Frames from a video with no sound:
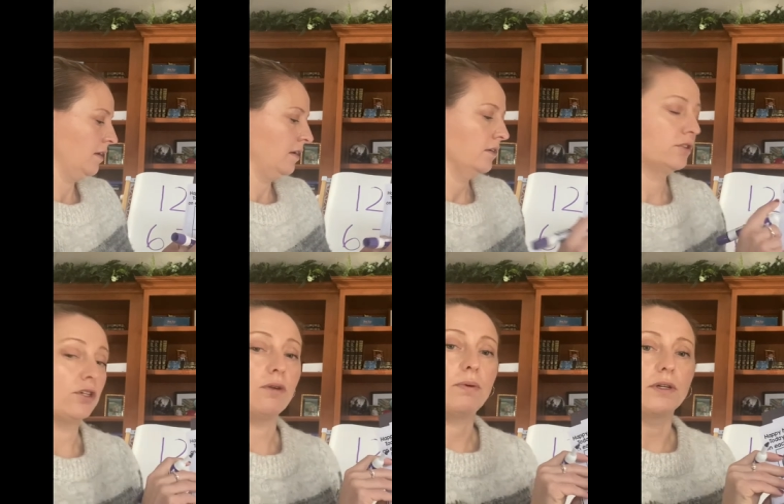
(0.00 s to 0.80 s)
So
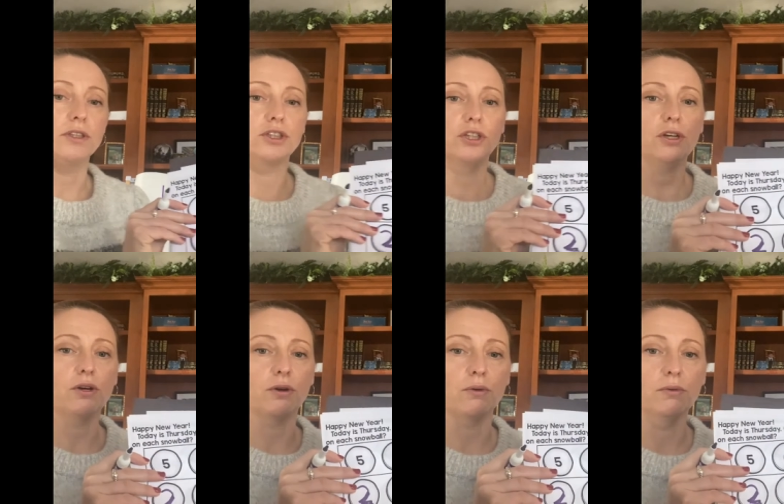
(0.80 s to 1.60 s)
you put a
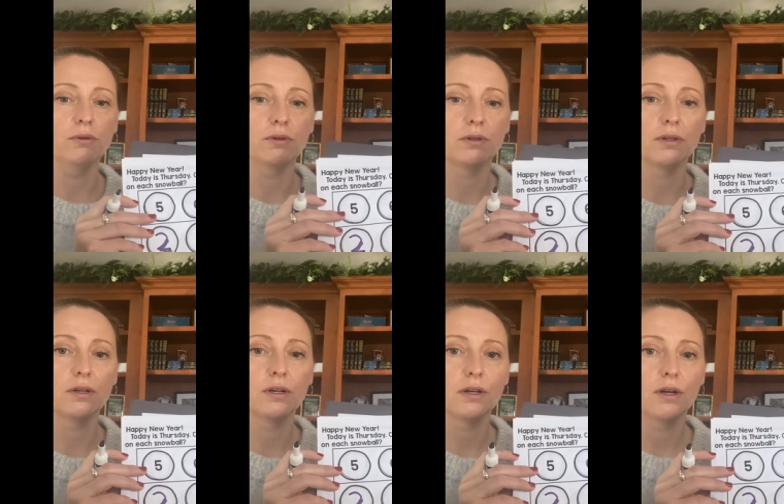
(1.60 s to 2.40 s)
two
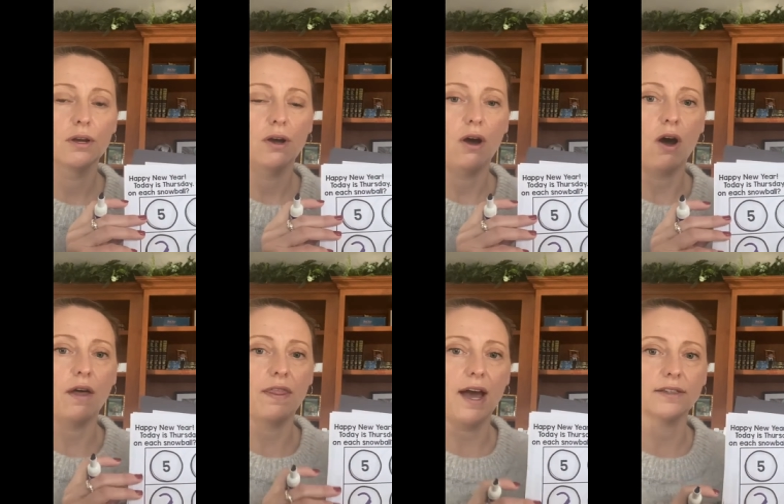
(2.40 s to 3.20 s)

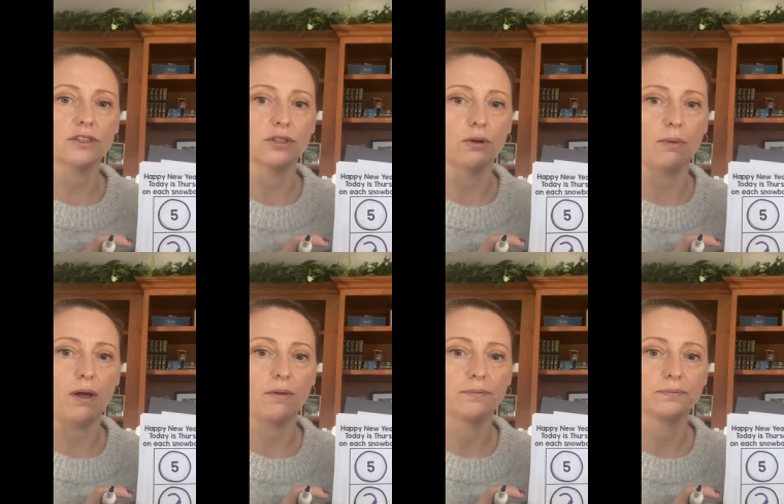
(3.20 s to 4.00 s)
on that snowball.